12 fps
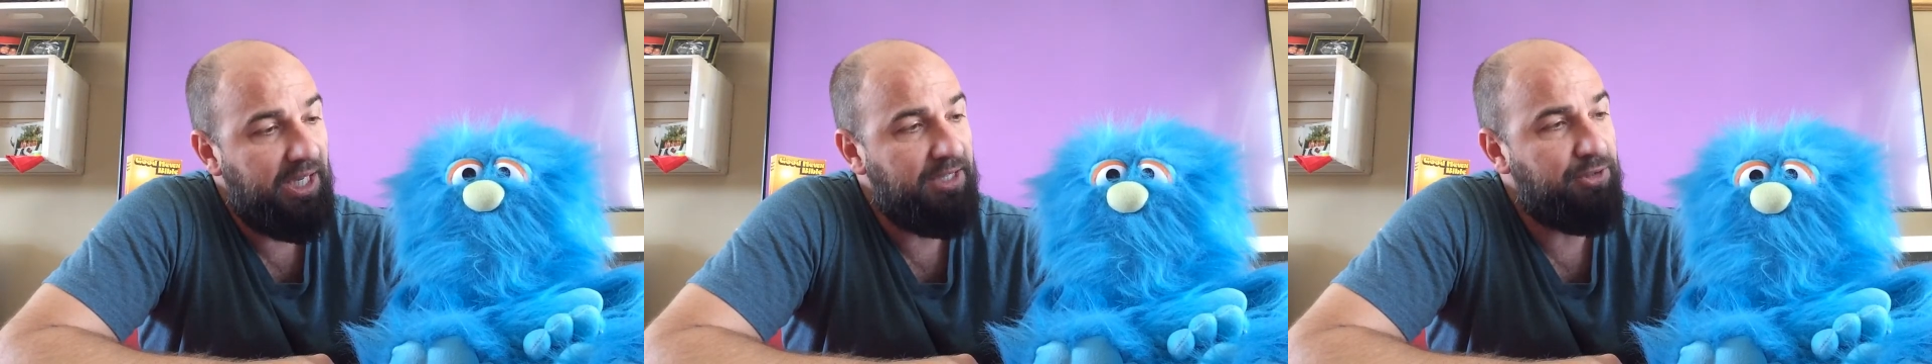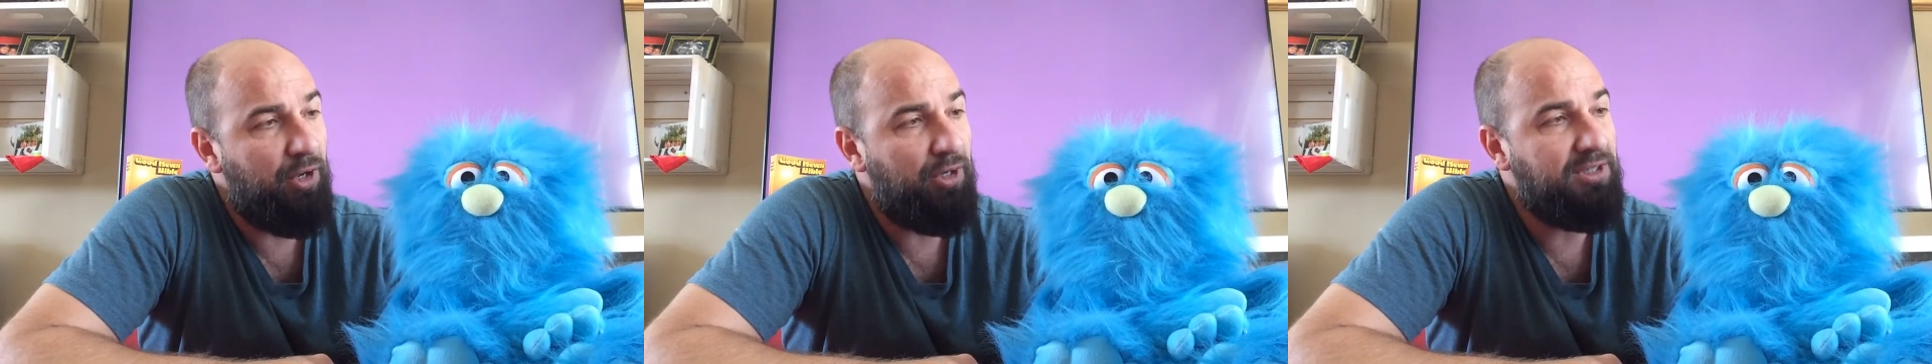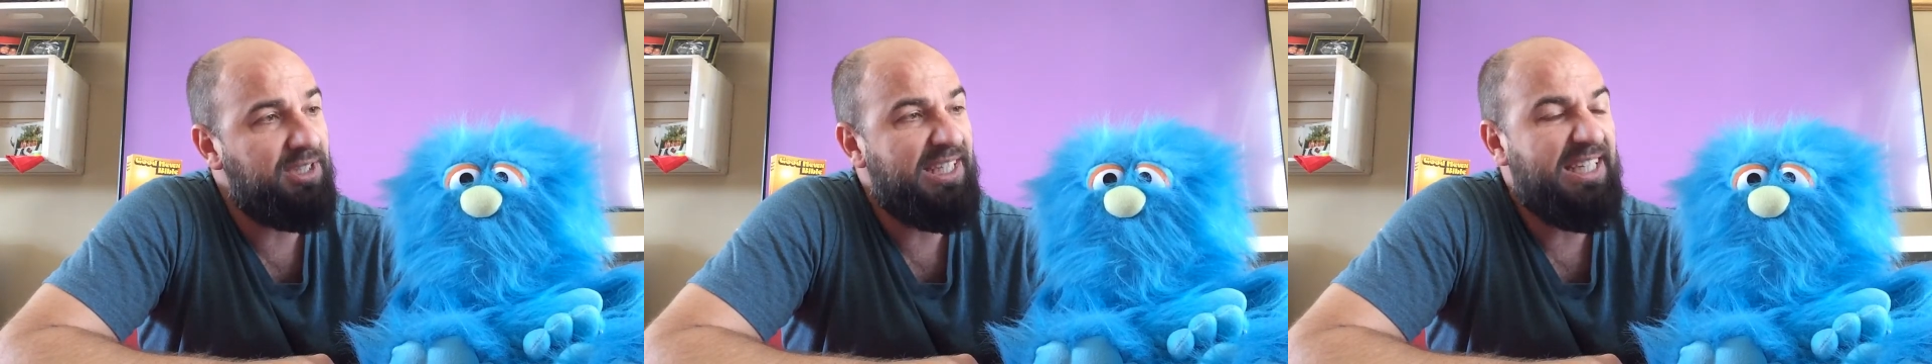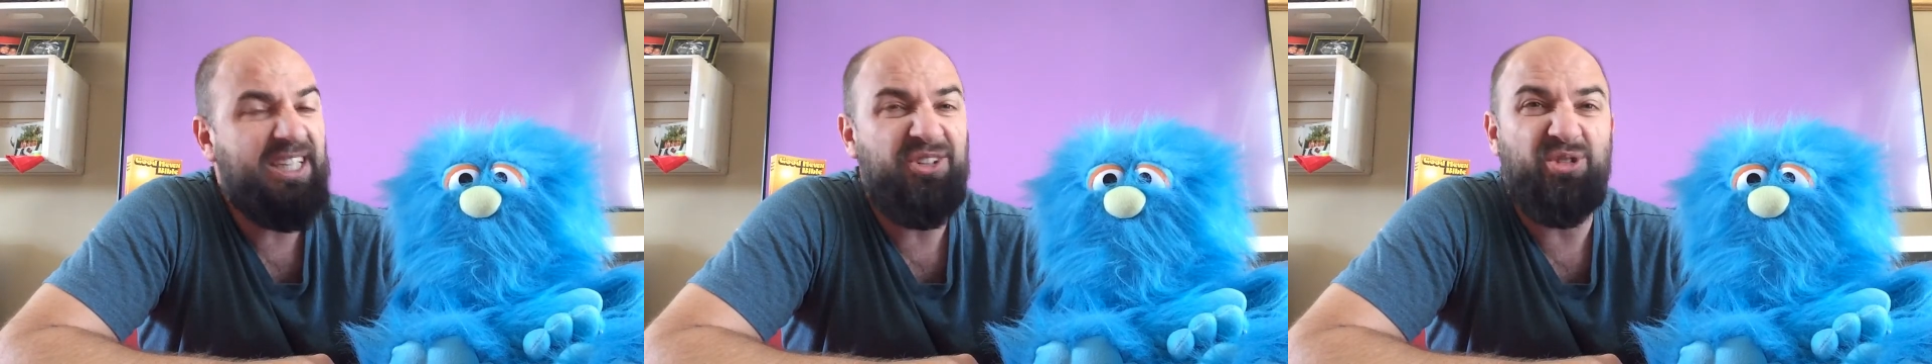it talks that
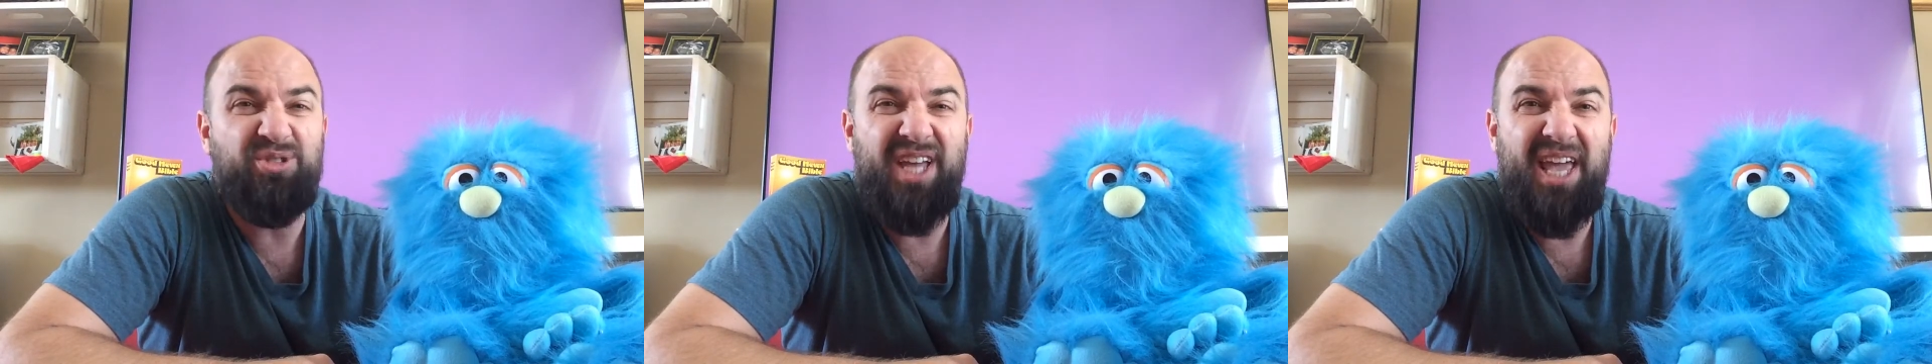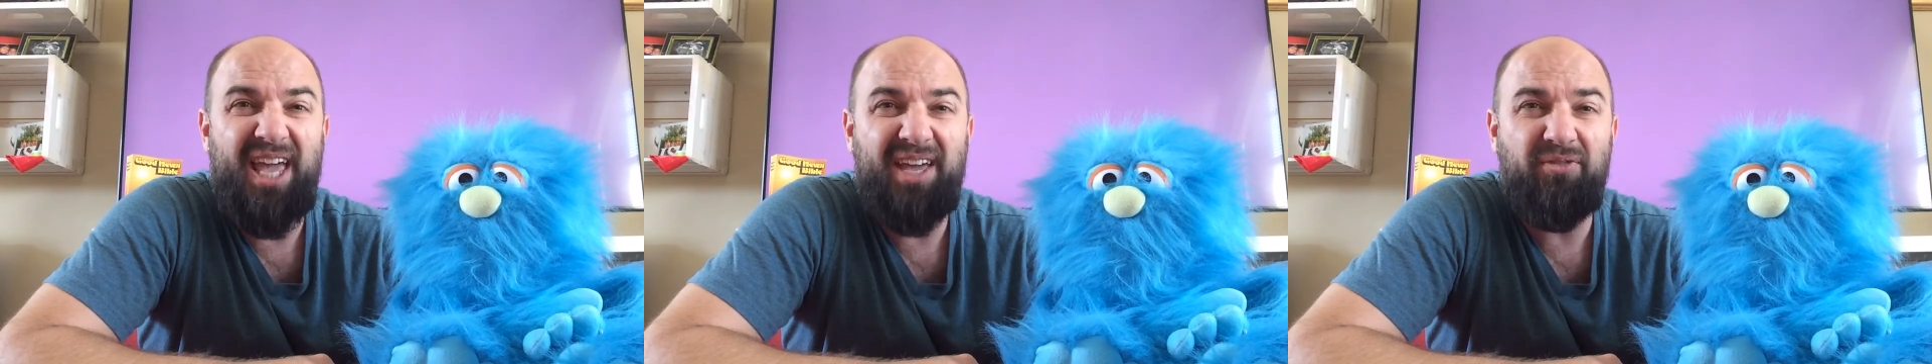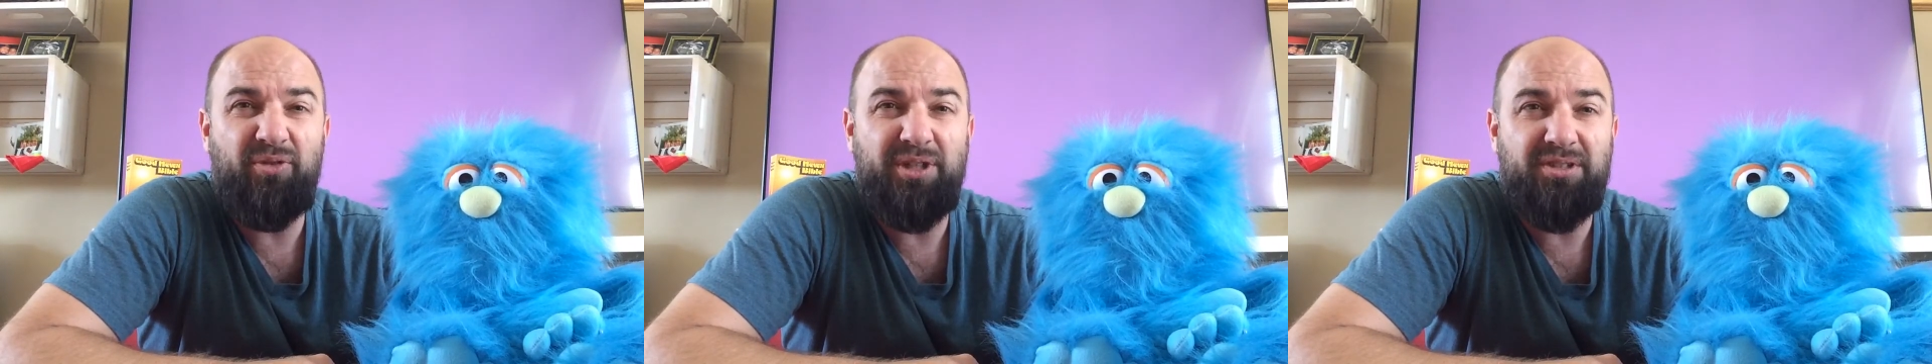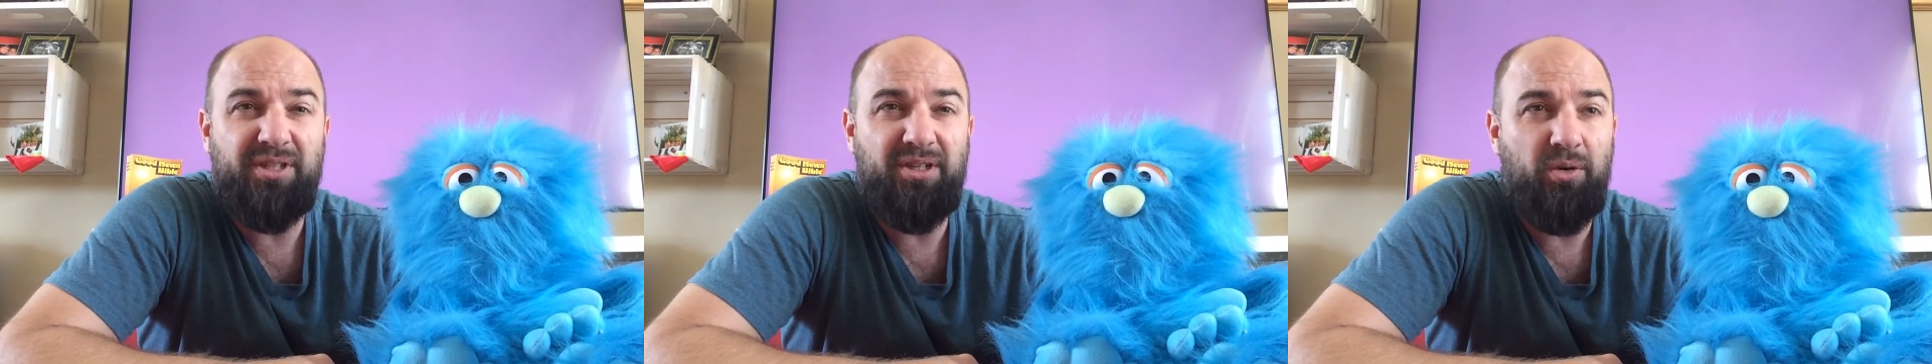He knows
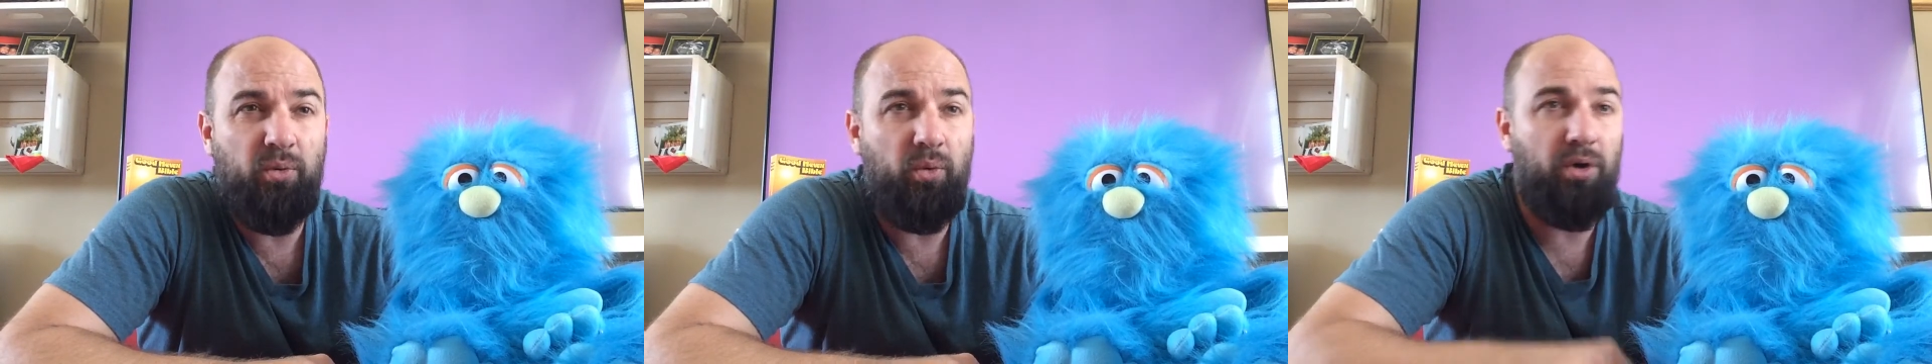every single